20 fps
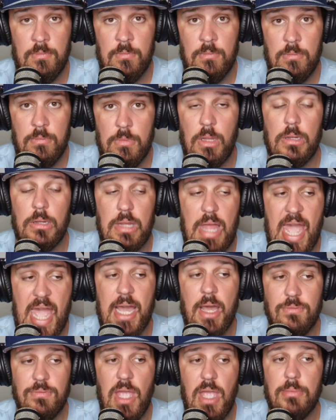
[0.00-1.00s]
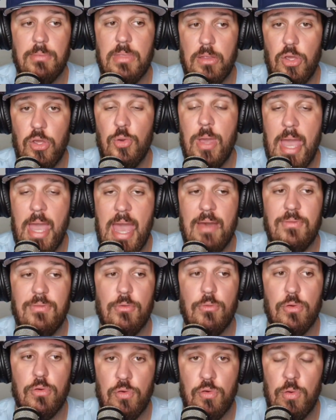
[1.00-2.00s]
The lack of depth that you have in
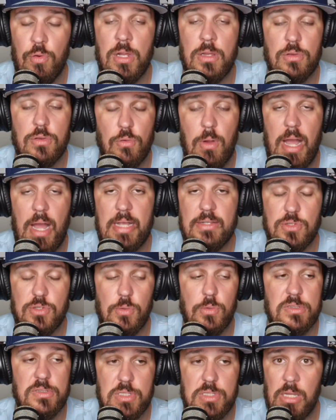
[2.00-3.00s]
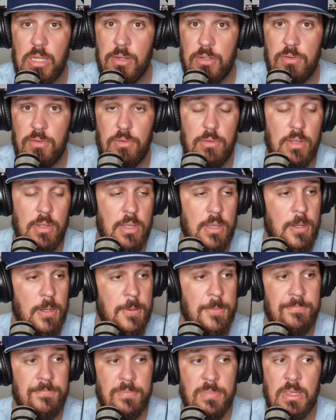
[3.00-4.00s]
recruiting through high school is killing you.
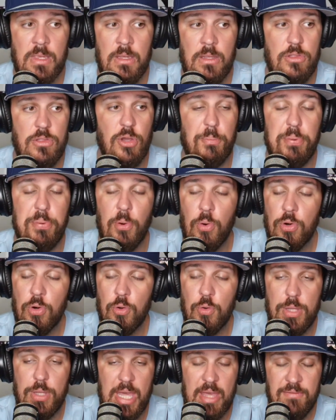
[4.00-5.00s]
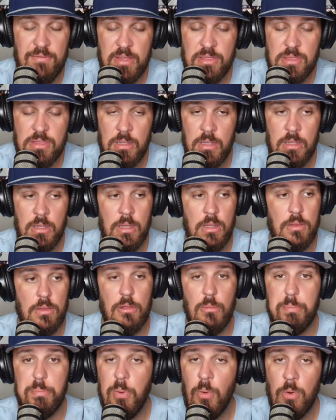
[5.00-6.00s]
The portal giveth,
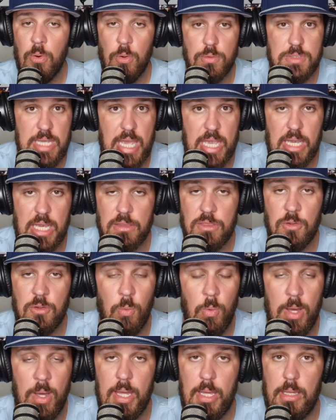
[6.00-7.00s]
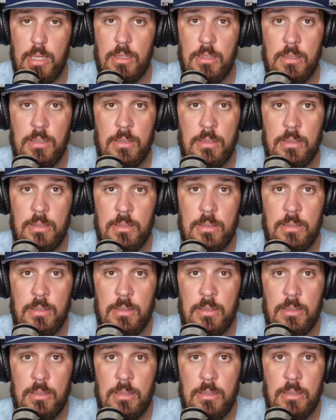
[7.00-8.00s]
the portal taketh away.
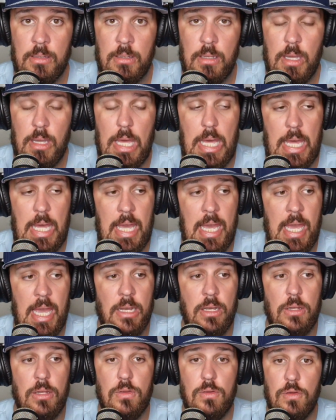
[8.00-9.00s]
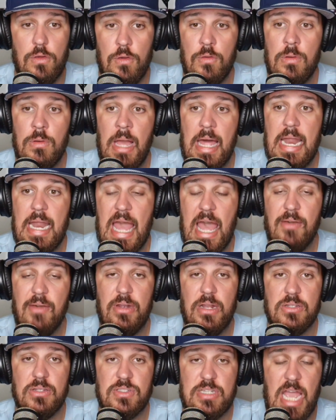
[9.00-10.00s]
And you not having
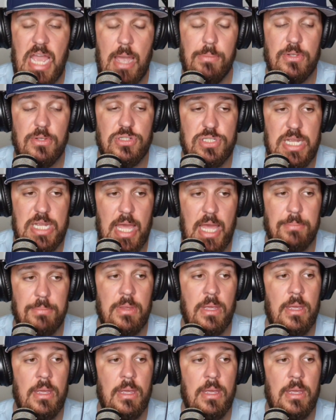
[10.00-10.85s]
established depth